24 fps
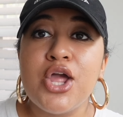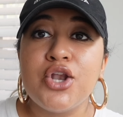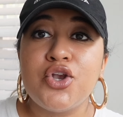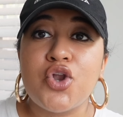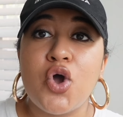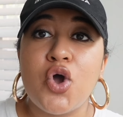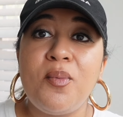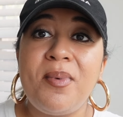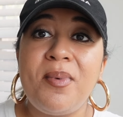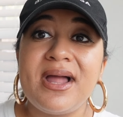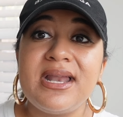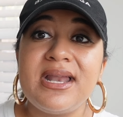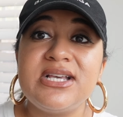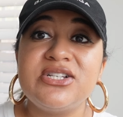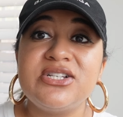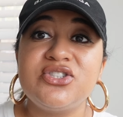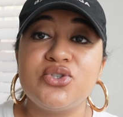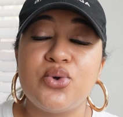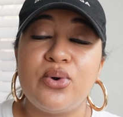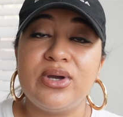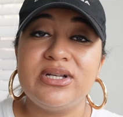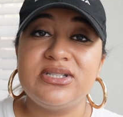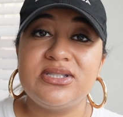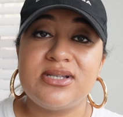Nobody is
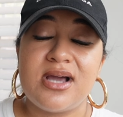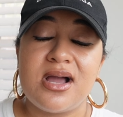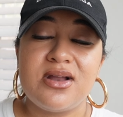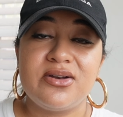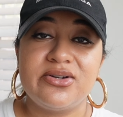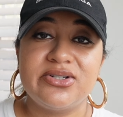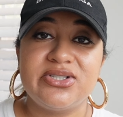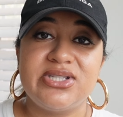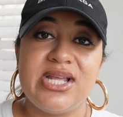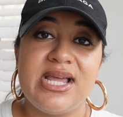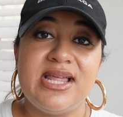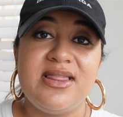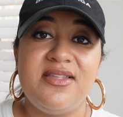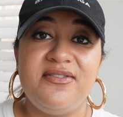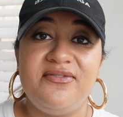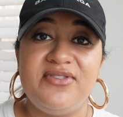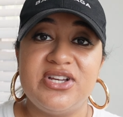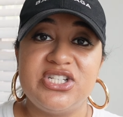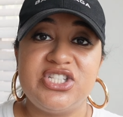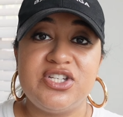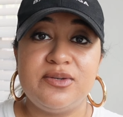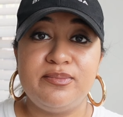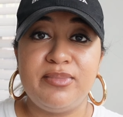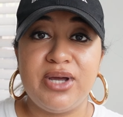going to understand the
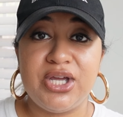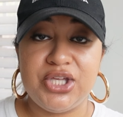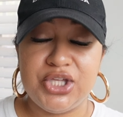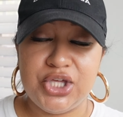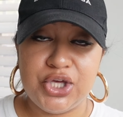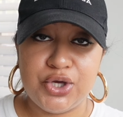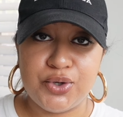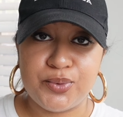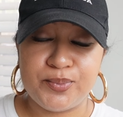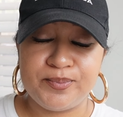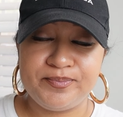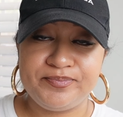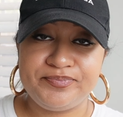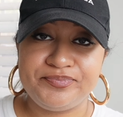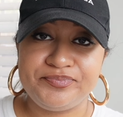vision but you.